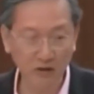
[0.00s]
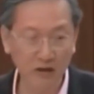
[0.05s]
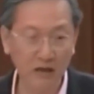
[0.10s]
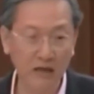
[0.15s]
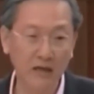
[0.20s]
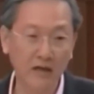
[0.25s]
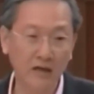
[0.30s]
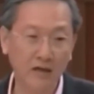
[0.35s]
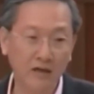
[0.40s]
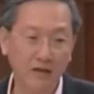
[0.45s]

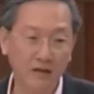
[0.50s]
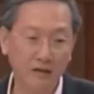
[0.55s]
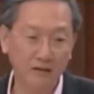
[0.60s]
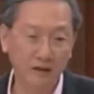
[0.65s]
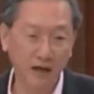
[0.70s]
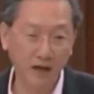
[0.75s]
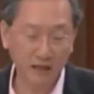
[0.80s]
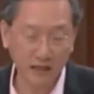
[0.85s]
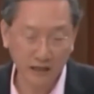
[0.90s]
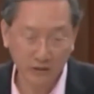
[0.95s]
In other
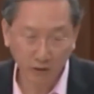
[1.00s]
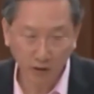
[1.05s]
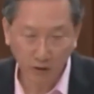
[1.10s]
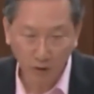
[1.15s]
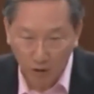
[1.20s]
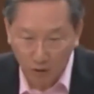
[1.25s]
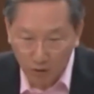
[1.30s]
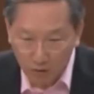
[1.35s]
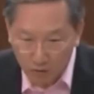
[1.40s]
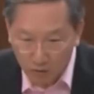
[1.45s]
words,
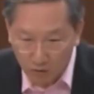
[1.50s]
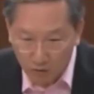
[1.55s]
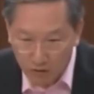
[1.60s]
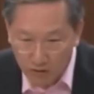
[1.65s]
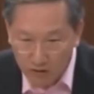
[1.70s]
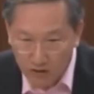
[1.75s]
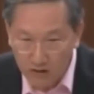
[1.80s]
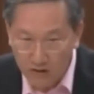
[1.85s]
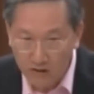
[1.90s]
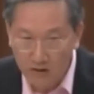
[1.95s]

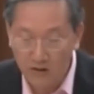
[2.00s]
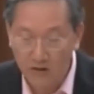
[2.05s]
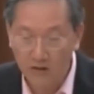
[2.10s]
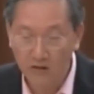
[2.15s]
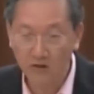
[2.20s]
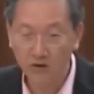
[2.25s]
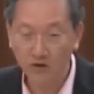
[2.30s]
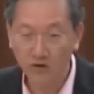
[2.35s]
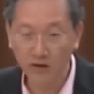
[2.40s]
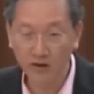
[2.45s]

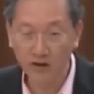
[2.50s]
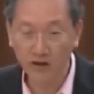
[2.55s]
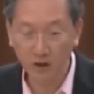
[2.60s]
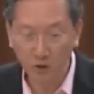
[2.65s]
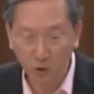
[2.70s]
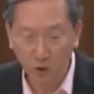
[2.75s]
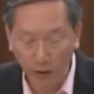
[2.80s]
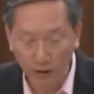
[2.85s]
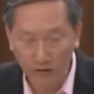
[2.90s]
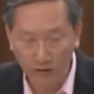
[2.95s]
she
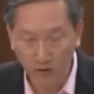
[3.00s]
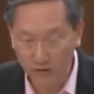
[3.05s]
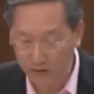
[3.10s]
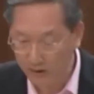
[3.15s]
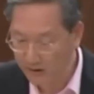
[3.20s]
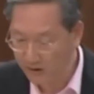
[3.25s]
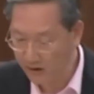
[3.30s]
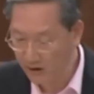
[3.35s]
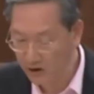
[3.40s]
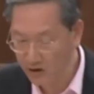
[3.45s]
hopes
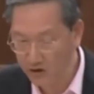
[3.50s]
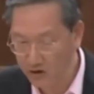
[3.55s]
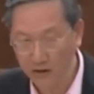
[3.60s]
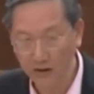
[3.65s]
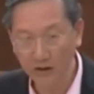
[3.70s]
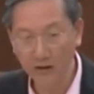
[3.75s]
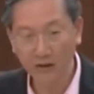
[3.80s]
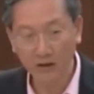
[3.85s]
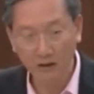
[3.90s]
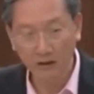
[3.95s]

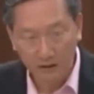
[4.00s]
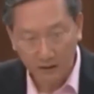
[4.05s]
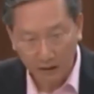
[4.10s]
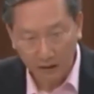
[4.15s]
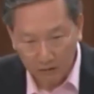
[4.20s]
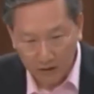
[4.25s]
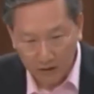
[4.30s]
through learning